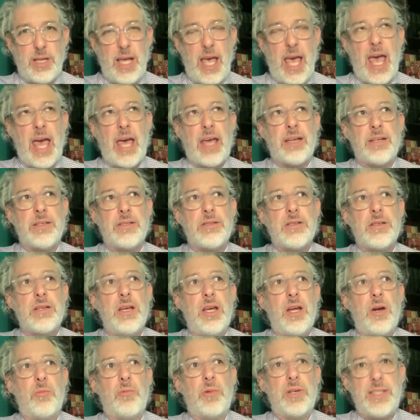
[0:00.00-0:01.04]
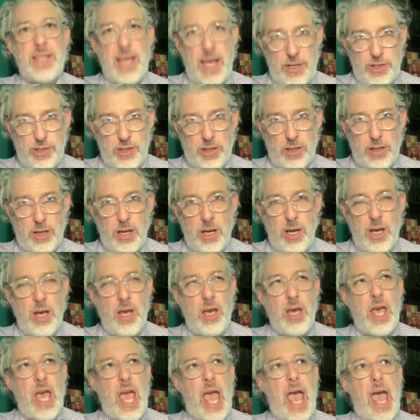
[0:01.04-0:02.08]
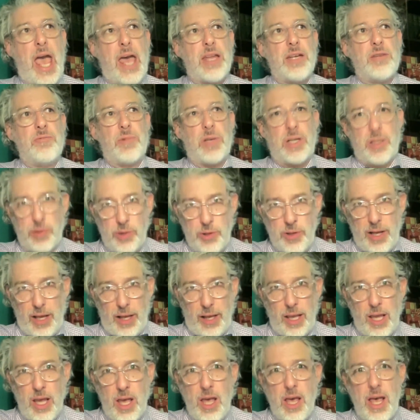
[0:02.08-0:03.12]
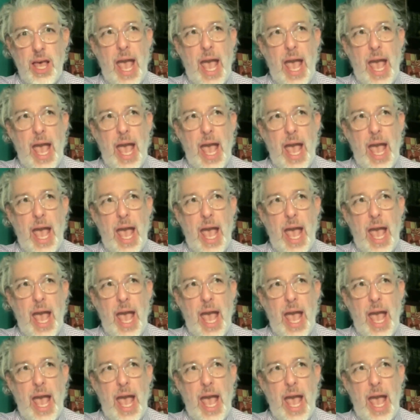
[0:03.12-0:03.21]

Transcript: and retention and recruiting.